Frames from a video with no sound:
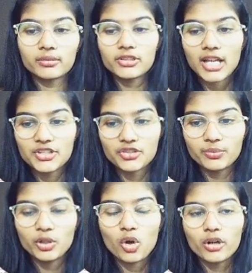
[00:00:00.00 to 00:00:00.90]
it has to
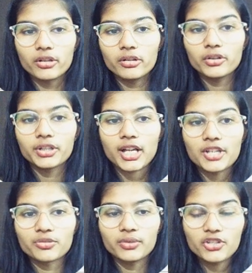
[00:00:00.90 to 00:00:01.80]
be ordered or it has
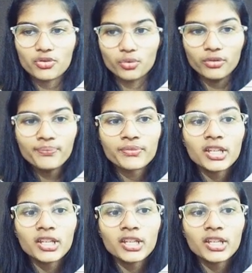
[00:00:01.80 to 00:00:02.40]
to be shown.